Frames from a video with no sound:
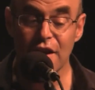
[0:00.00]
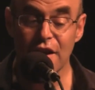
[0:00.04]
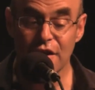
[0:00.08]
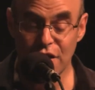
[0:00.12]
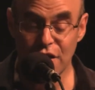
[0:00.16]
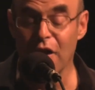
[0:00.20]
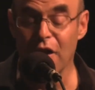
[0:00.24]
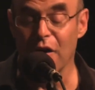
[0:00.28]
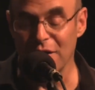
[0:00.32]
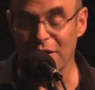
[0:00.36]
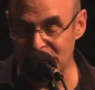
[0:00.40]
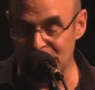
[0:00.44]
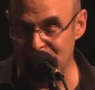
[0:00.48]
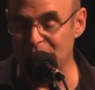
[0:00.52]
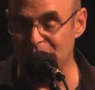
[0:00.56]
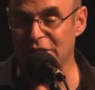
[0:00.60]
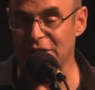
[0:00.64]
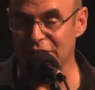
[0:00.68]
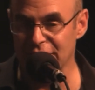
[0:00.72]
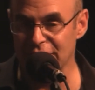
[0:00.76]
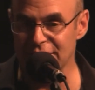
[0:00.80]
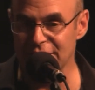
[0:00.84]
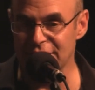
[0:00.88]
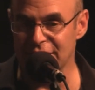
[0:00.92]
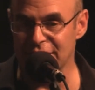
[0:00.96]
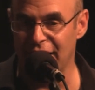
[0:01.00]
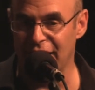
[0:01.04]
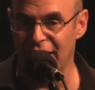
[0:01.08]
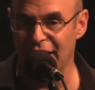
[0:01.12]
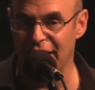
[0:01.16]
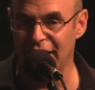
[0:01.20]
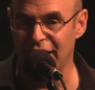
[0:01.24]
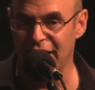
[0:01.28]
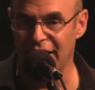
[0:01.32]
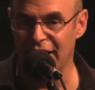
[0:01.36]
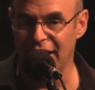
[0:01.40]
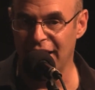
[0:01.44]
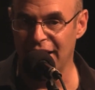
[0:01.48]
No, it's because,
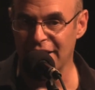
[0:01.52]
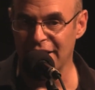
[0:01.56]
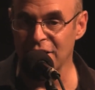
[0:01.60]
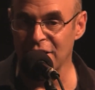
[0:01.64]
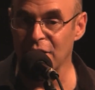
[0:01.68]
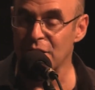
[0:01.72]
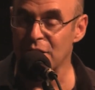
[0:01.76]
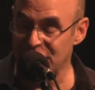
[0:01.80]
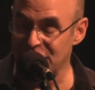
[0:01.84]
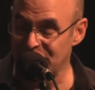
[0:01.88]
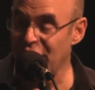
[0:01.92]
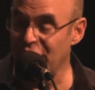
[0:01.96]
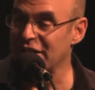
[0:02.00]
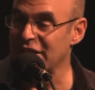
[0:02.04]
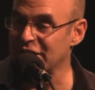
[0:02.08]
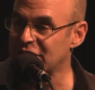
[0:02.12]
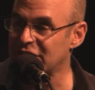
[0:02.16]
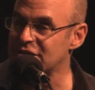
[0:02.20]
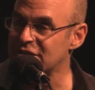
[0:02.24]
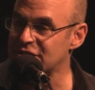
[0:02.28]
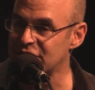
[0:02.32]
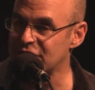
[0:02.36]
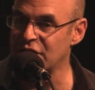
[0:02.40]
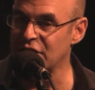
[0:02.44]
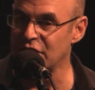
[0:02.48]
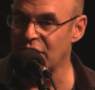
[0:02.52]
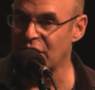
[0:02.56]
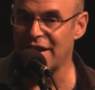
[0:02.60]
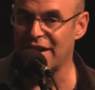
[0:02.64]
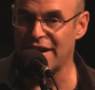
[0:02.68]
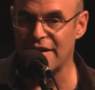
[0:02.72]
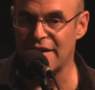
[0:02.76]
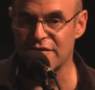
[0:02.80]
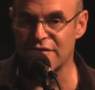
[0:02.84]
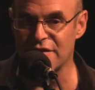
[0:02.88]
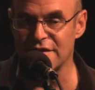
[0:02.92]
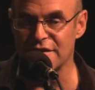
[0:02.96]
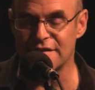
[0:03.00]
it's fun because, I
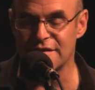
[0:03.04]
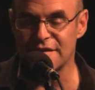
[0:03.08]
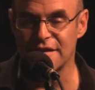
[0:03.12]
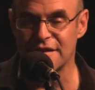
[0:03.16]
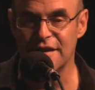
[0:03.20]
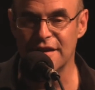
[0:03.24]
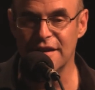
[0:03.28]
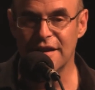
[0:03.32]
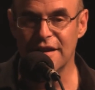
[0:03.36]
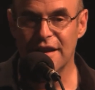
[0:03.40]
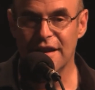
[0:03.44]
have this.